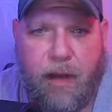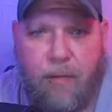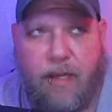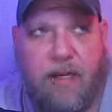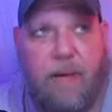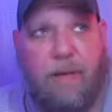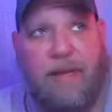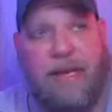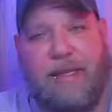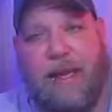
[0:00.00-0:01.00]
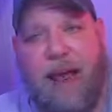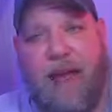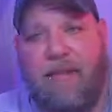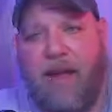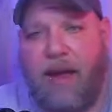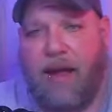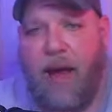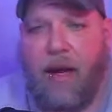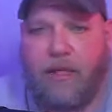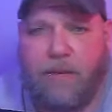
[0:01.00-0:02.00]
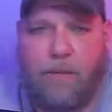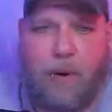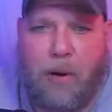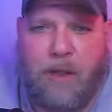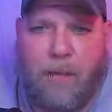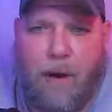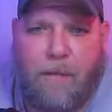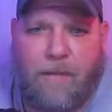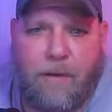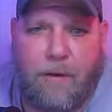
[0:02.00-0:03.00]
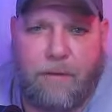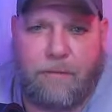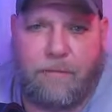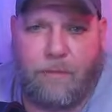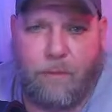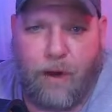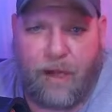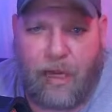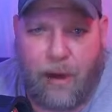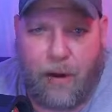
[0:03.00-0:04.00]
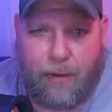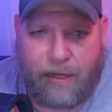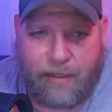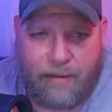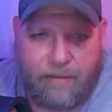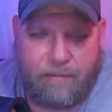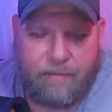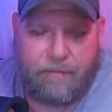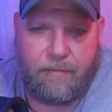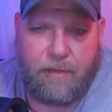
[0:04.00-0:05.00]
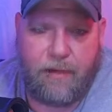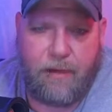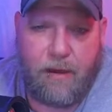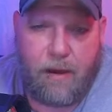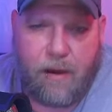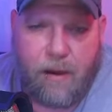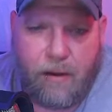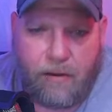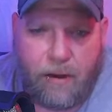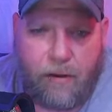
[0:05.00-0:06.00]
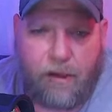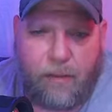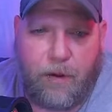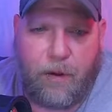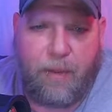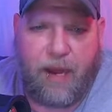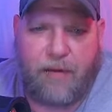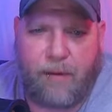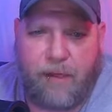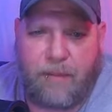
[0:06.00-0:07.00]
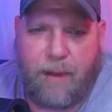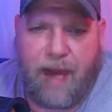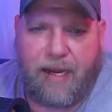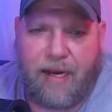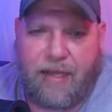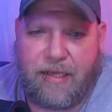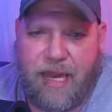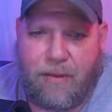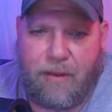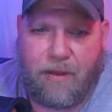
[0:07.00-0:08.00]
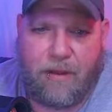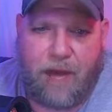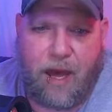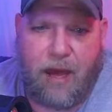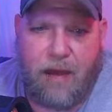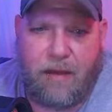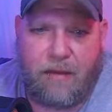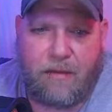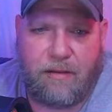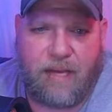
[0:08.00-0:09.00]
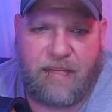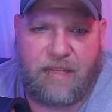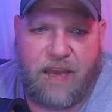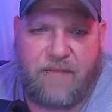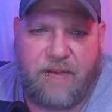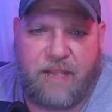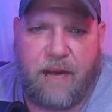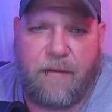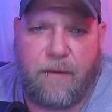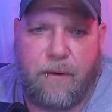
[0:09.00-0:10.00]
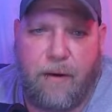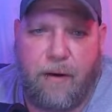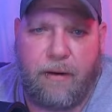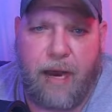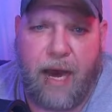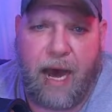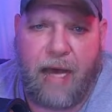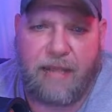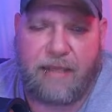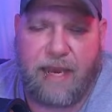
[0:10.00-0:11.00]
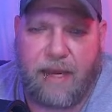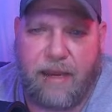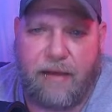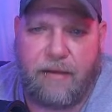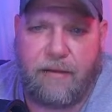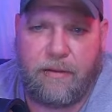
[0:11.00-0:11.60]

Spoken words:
I mean, WWE did have the Iconics and broke them up for really no reason. Only to put Peyton Royce back in a team with Lacey Evans there for a hot second.